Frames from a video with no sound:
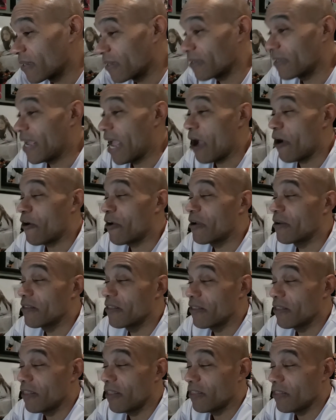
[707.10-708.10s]
carry
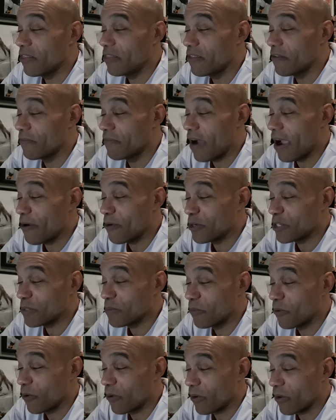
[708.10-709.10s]
the virus
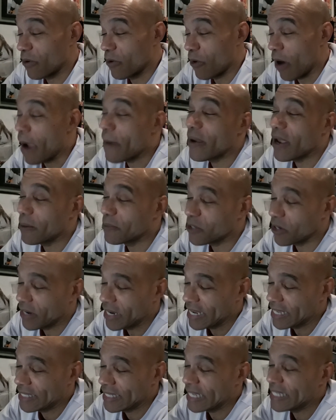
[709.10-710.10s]
more, or I mean, I'm
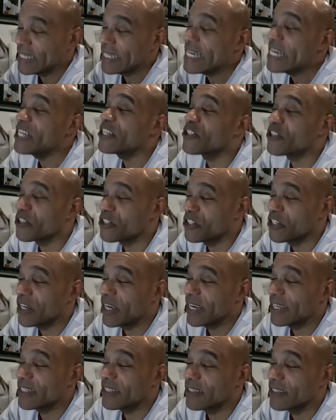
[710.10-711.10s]
sorry, it's easier to
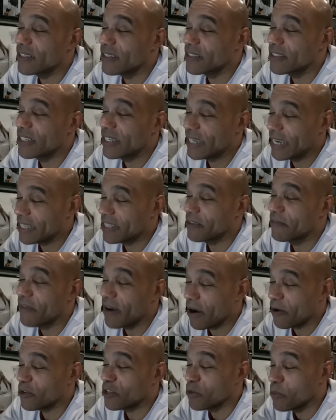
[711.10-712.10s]
get the
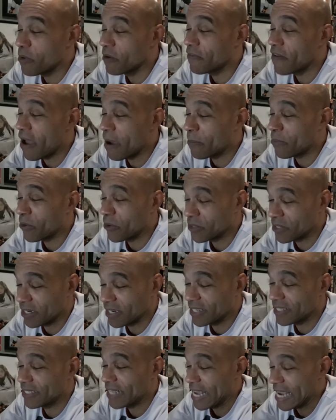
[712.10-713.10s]
virus from a fat person
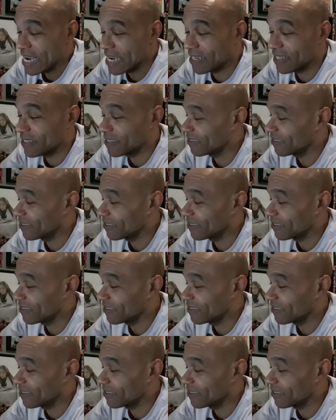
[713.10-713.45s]
because they